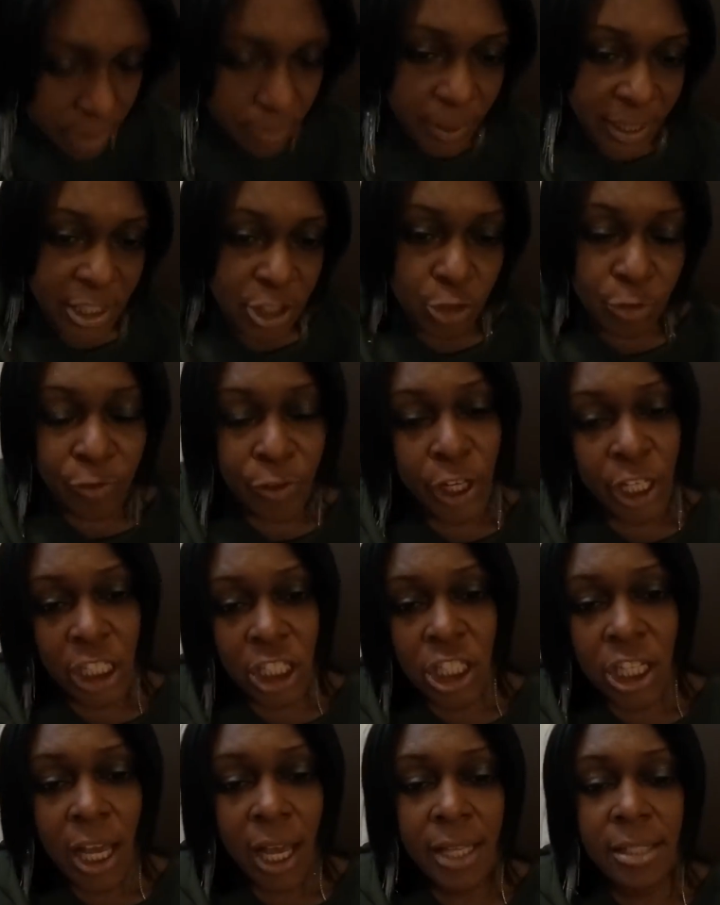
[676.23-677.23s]
some
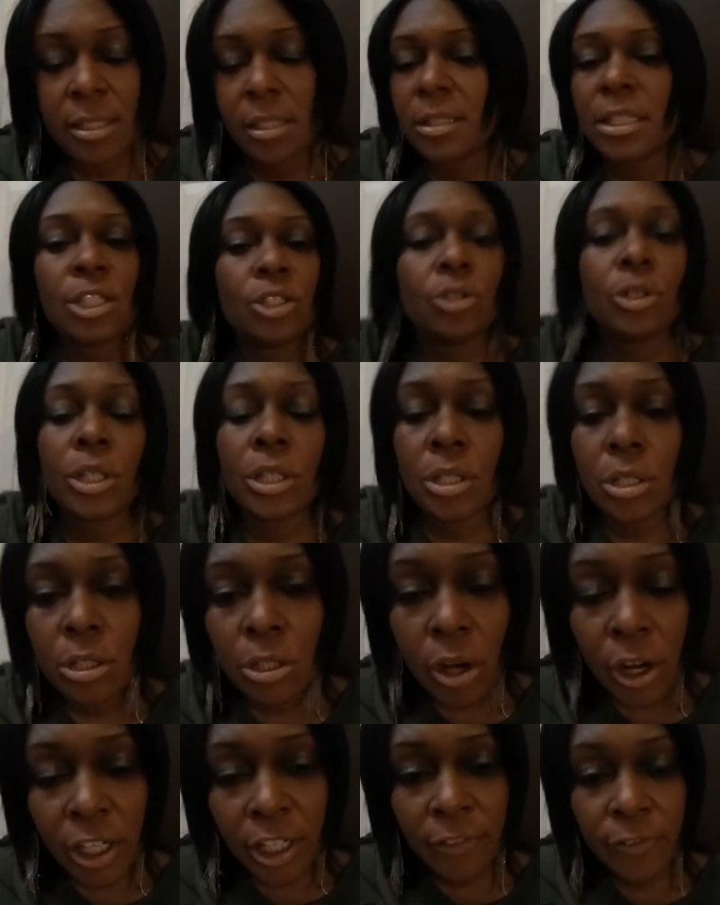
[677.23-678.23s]
franchises that you can
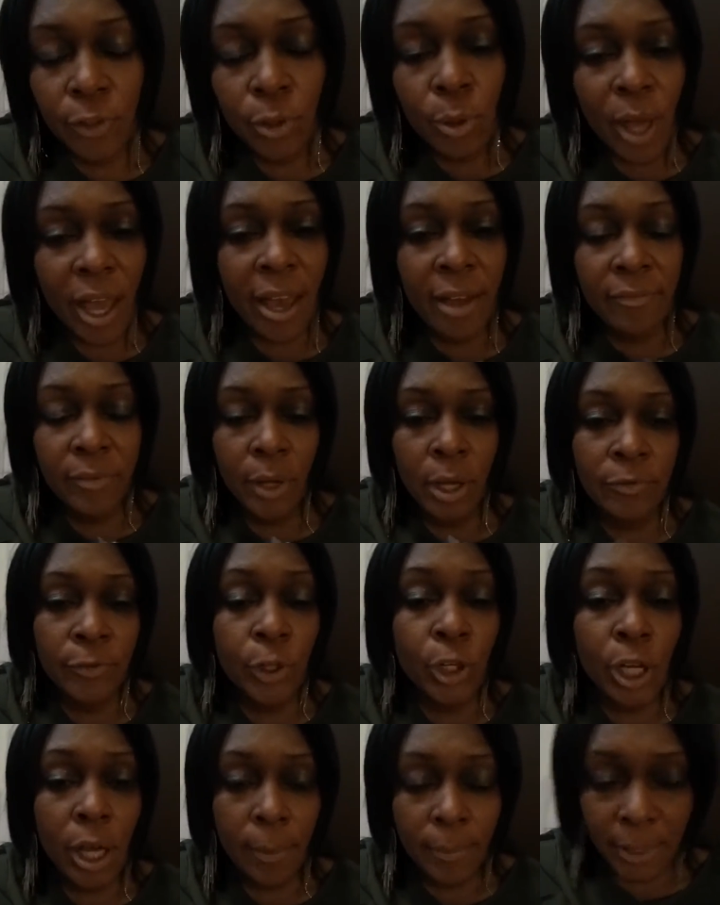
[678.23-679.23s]
start. If
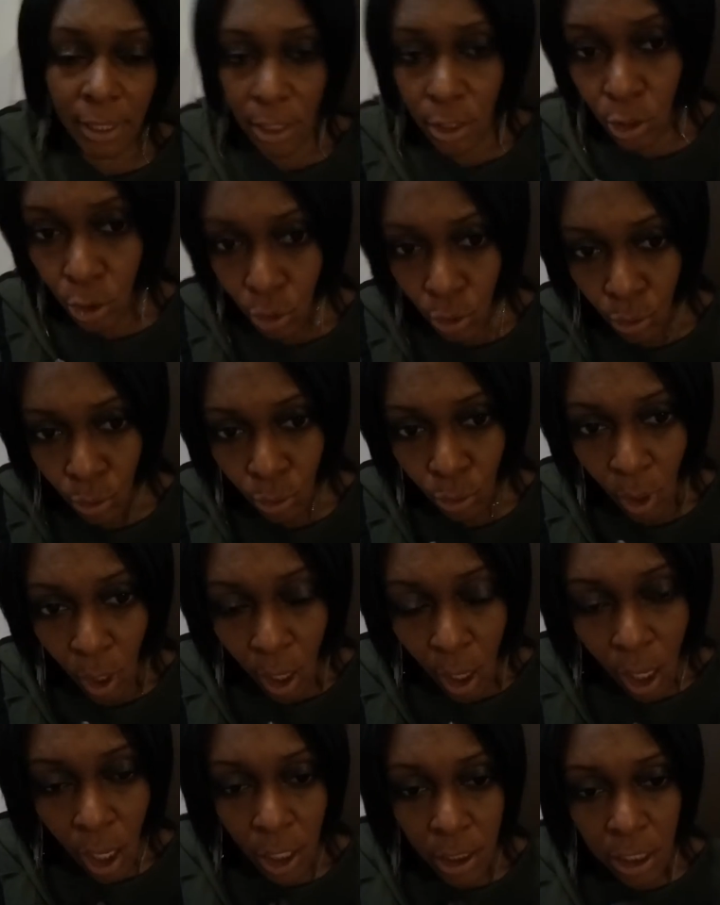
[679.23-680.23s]
you're coming into
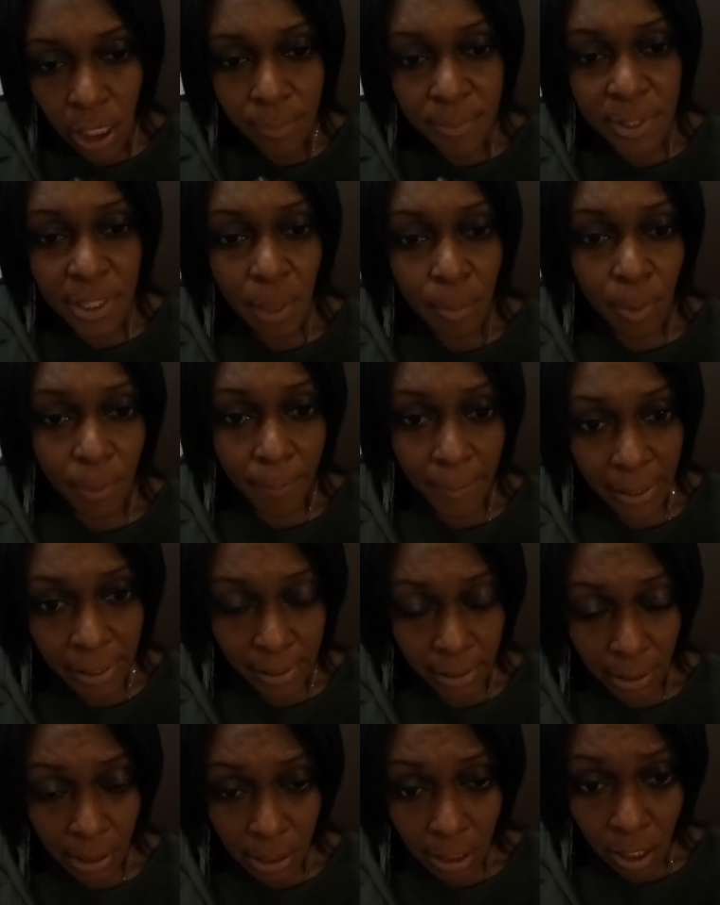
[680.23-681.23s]
a lump sum of
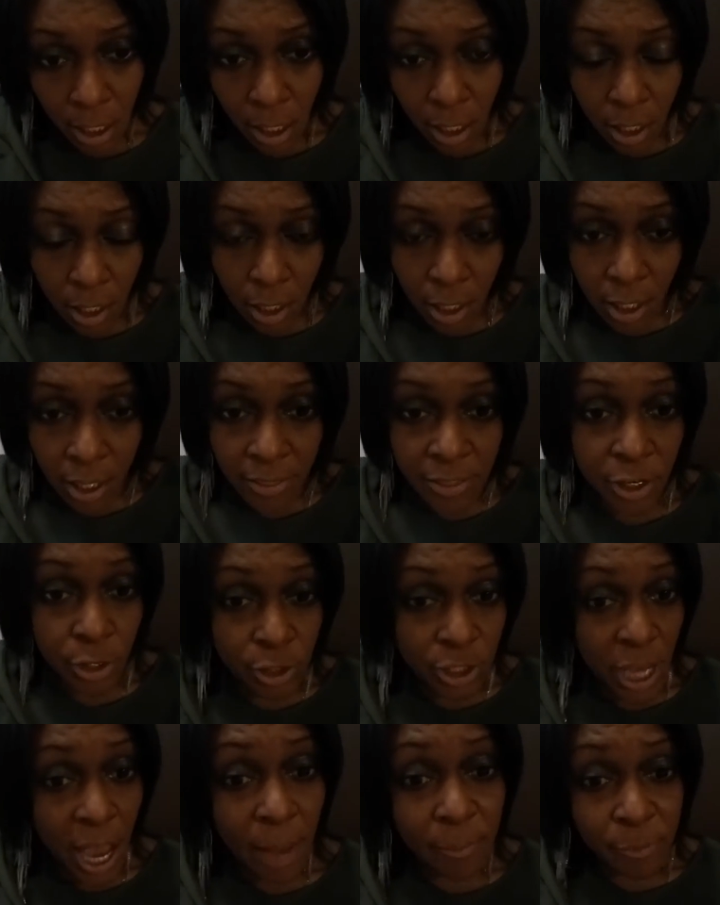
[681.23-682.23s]
money, there
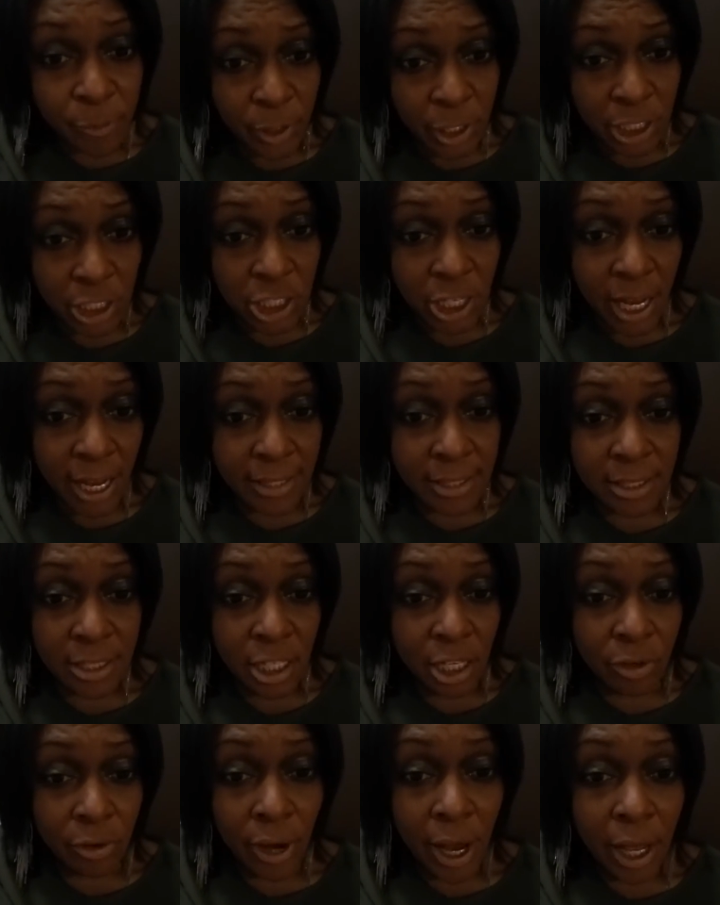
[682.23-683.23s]
are top franchises
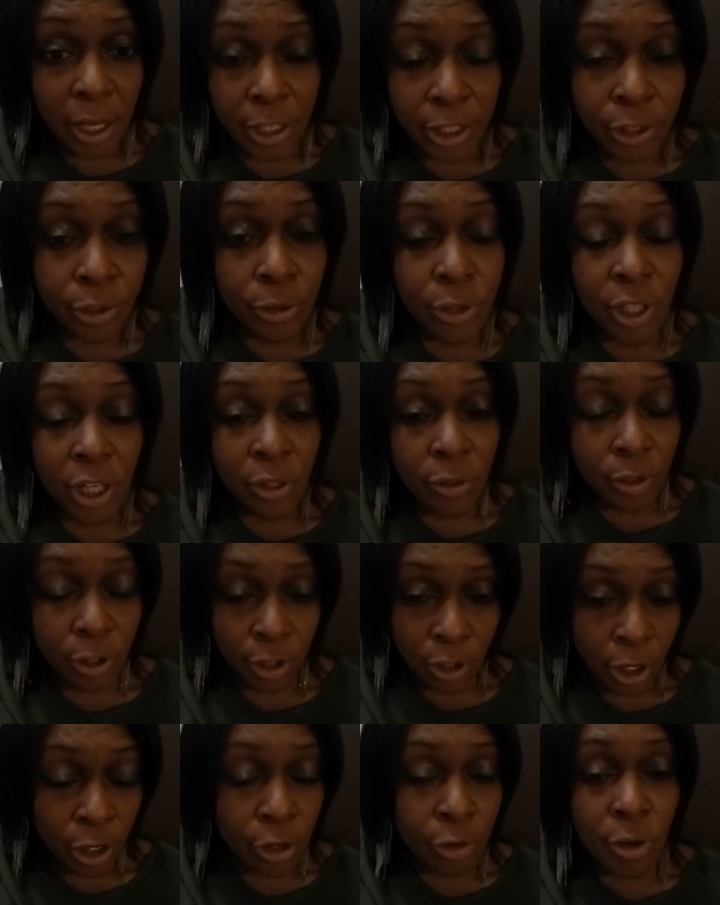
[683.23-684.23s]
that are out here that
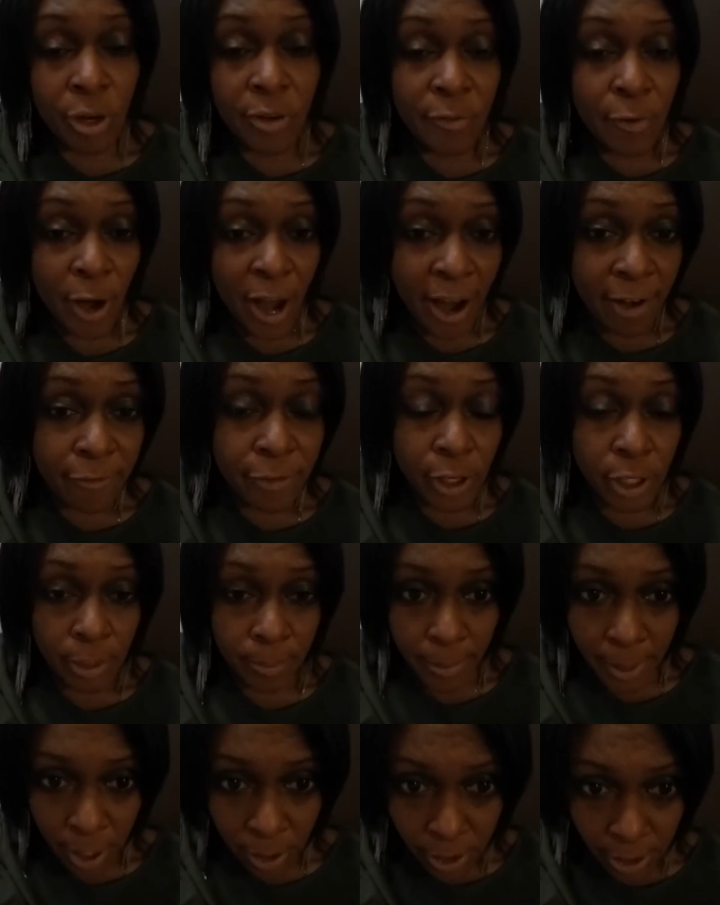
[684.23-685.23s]
are great for African
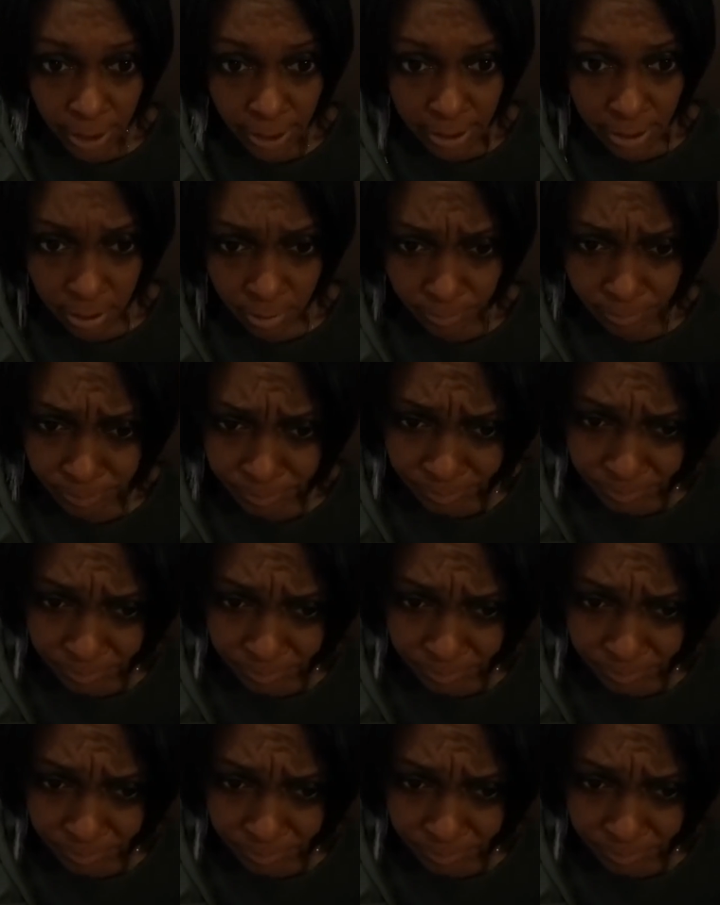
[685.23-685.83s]
Americans.